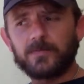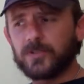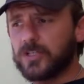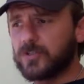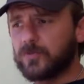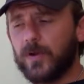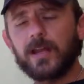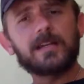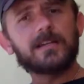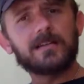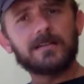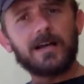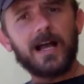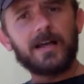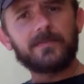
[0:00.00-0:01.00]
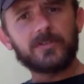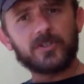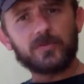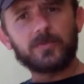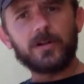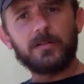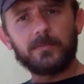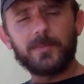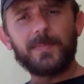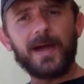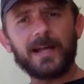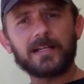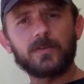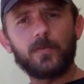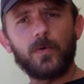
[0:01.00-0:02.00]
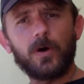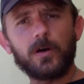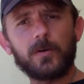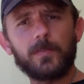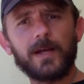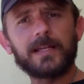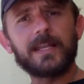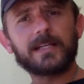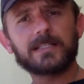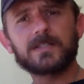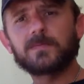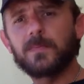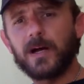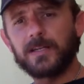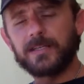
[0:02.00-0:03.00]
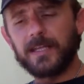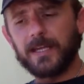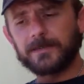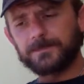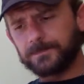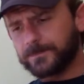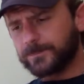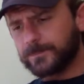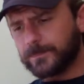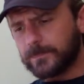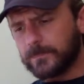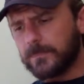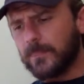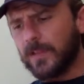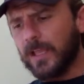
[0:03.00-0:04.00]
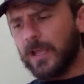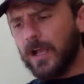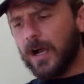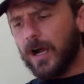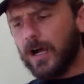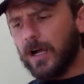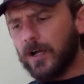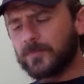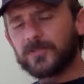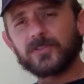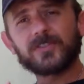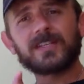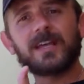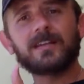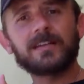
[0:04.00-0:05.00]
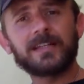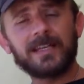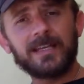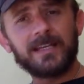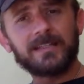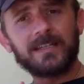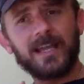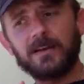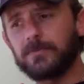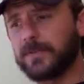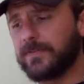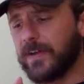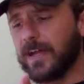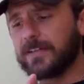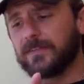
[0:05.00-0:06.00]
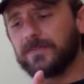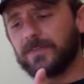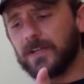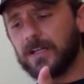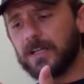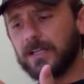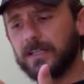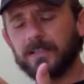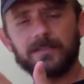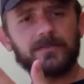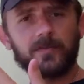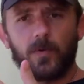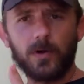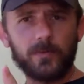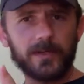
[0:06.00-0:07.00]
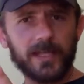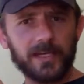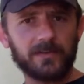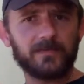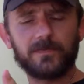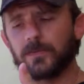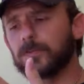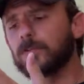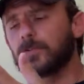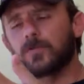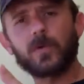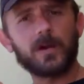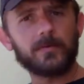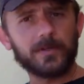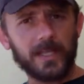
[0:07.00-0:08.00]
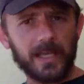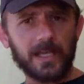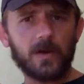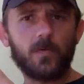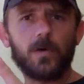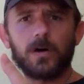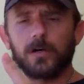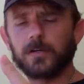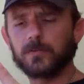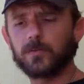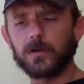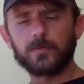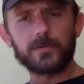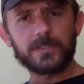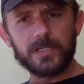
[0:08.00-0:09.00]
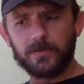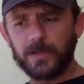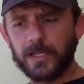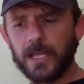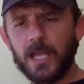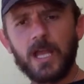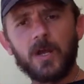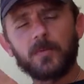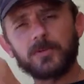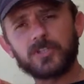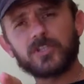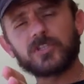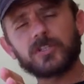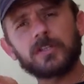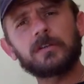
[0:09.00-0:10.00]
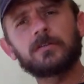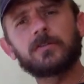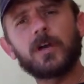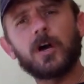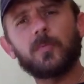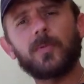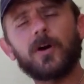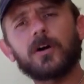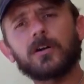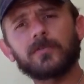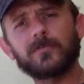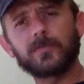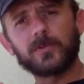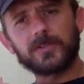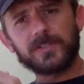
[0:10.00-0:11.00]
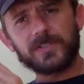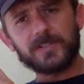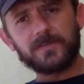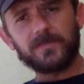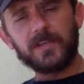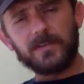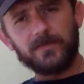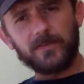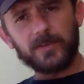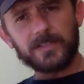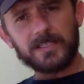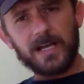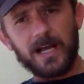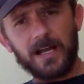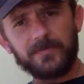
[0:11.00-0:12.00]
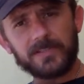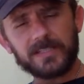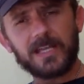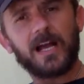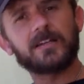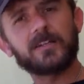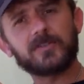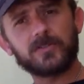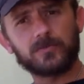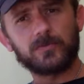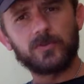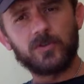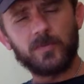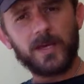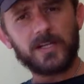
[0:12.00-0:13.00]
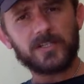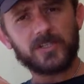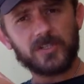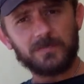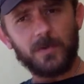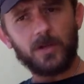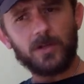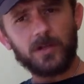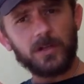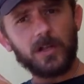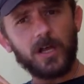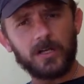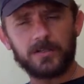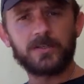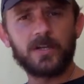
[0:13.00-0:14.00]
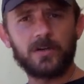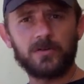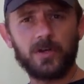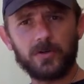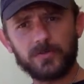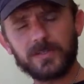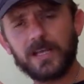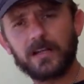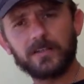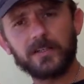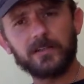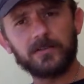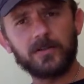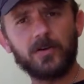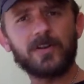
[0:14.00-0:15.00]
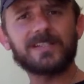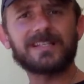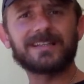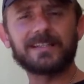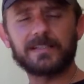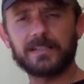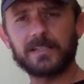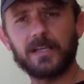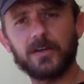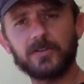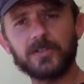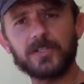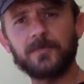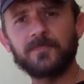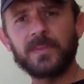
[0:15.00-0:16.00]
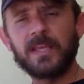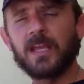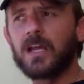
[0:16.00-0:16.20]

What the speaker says: She's ready to dive, and she'll probably be back in the water by next Monday. So settling in, yeah, we've had to find where we're getting food, where we're getting water, what we're doing. But just so you know, part of Marissa's fee for the dive has gotten us a room at a small, unknown hotel here known as Elysios.